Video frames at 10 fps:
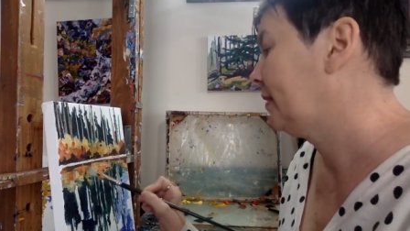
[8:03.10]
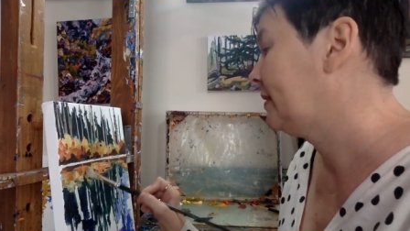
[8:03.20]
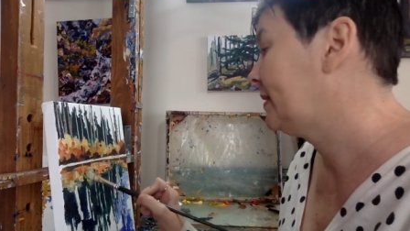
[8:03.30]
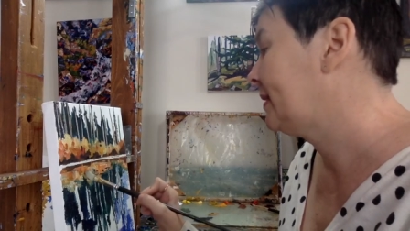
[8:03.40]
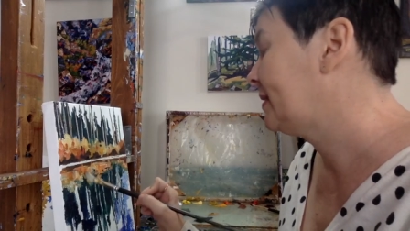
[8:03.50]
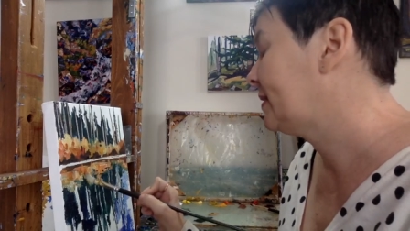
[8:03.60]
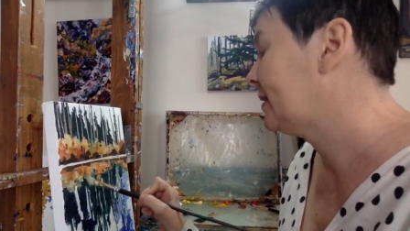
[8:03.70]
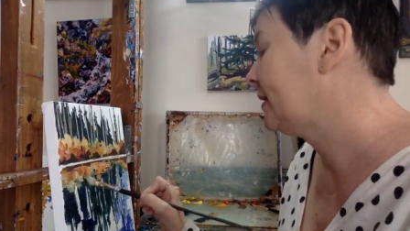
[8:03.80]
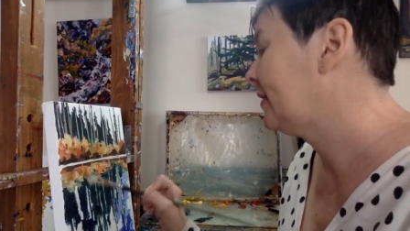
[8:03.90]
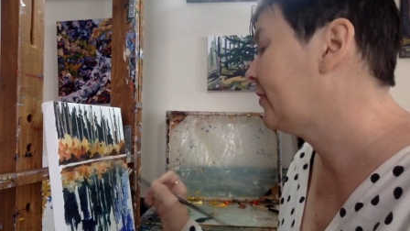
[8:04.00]
This
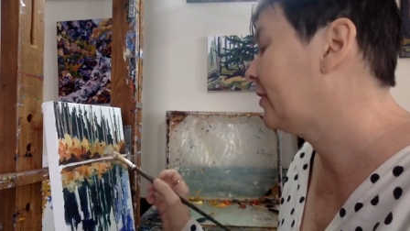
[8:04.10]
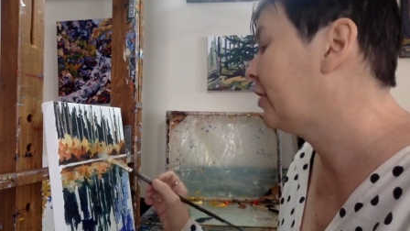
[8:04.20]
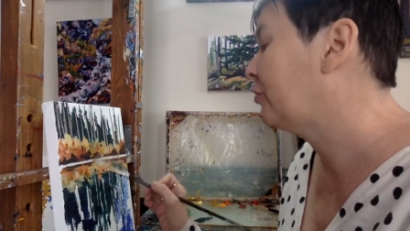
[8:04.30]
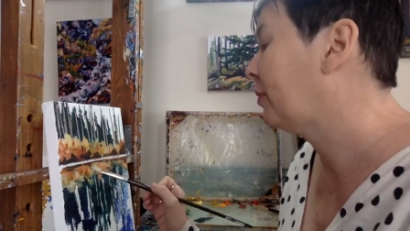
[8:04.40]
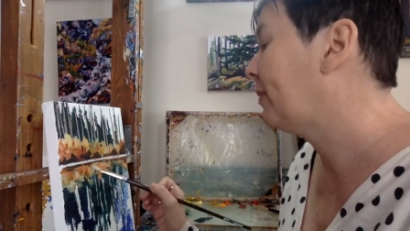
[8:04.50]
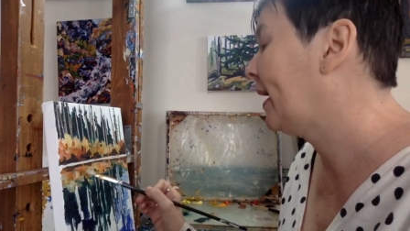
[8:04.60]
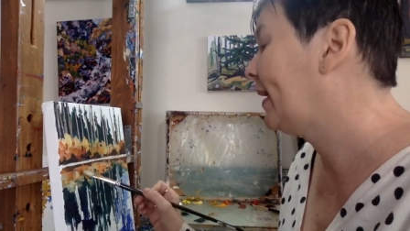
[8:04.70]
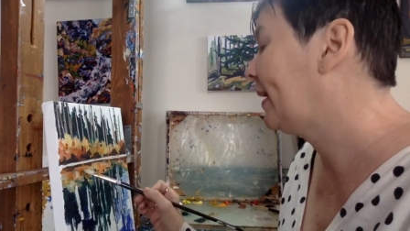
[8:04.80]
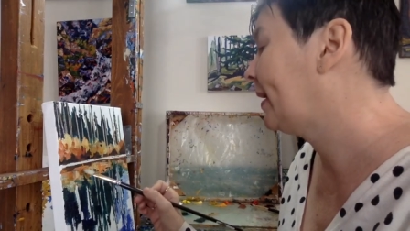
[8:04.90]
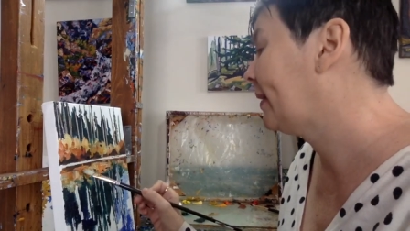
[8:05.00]
is a
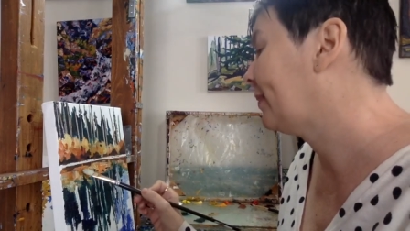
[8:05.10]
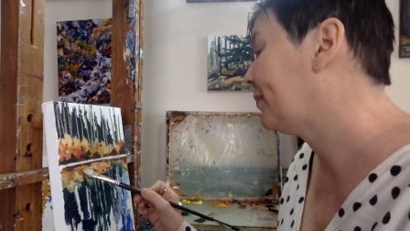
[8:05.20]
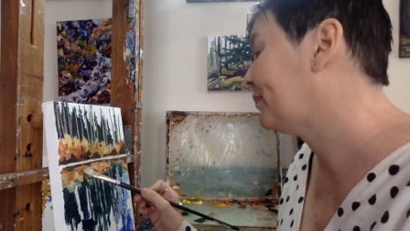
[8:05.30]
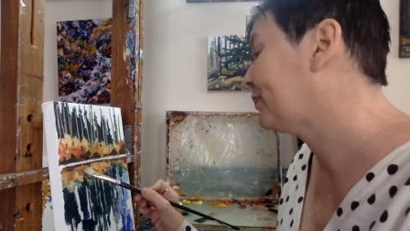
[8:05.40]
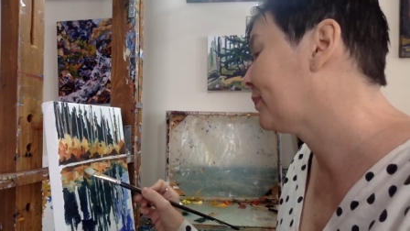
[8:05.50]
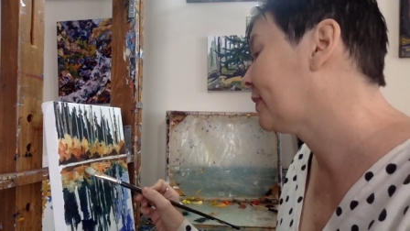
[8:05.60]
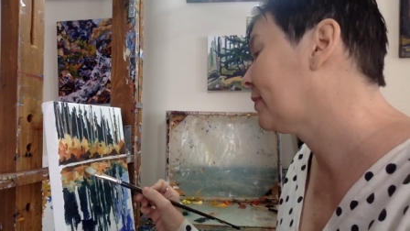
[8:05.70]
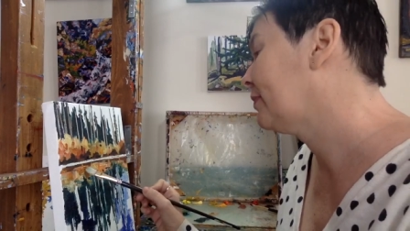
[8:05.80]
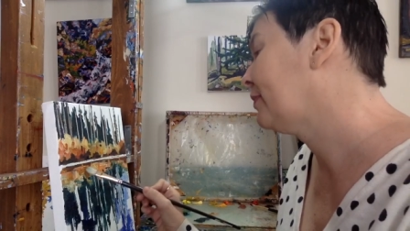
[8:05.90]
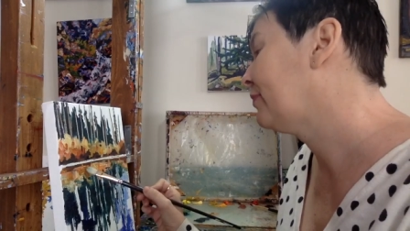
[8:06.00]
dramatic
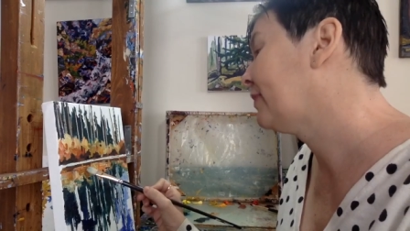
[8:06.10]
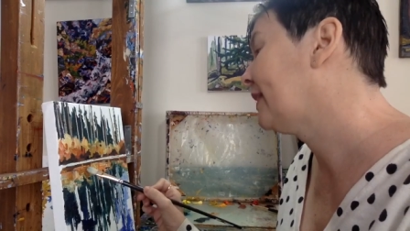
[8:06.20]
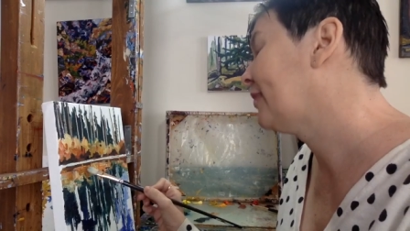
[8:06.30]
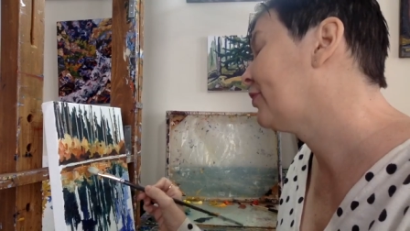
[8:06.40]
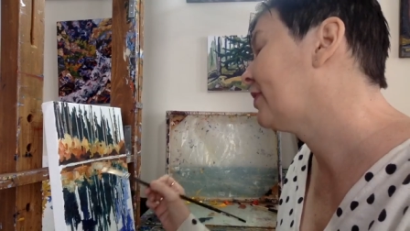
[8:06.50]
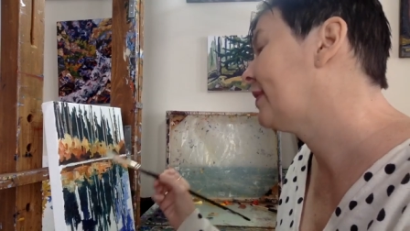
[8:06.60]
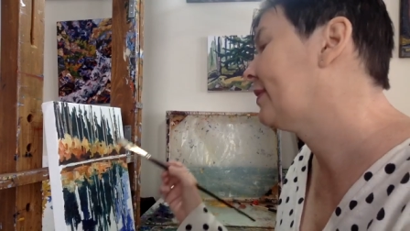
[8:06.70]
reflection.